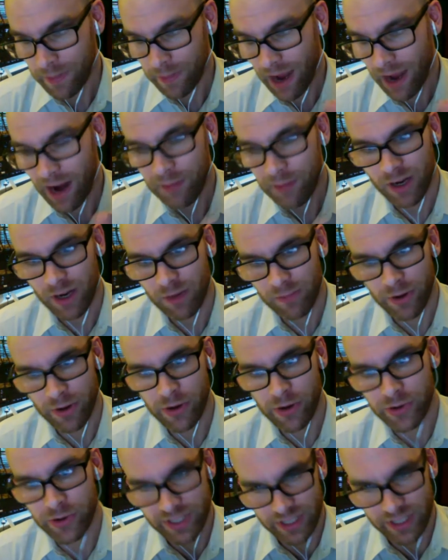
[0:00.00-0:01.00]
I'm not
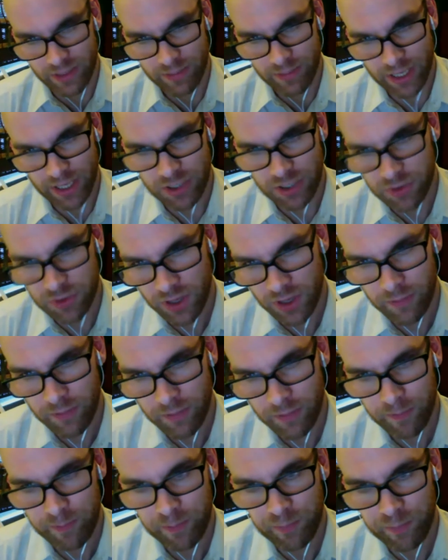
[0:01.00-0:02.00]
opposed to debates with
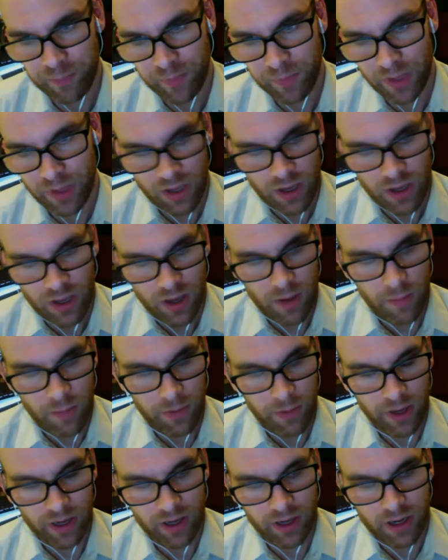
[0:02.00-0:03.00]
him,
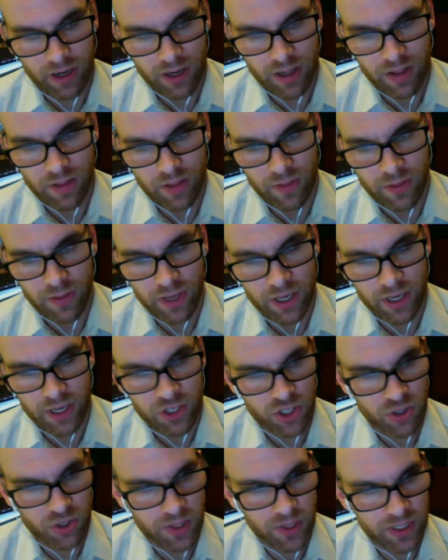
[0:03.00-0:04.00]
but the
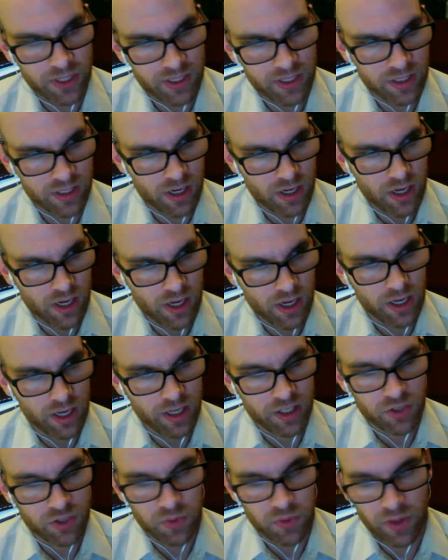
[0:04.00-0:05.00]
issue is
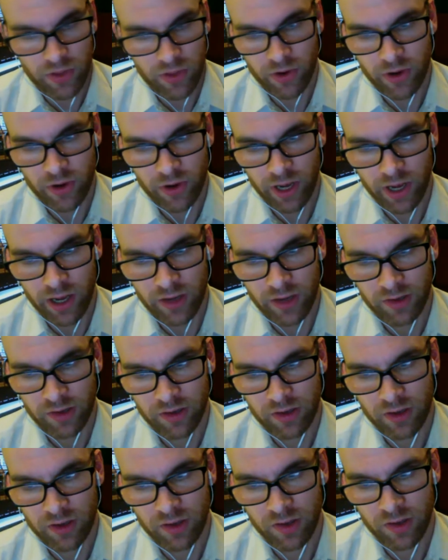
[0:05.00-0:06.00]
whether or not
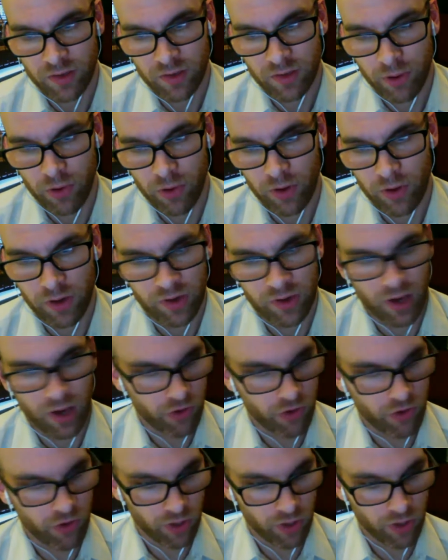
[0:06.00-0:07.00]
his opponents
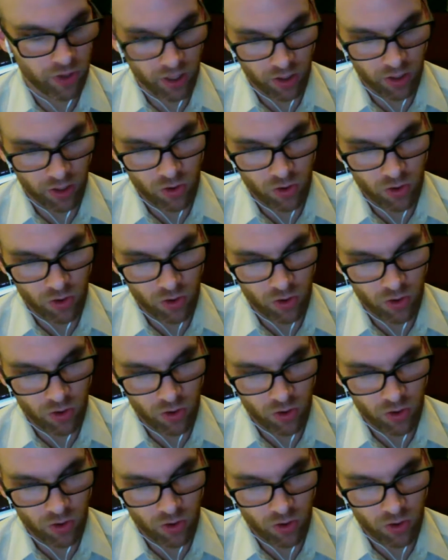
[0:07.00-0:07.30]
actually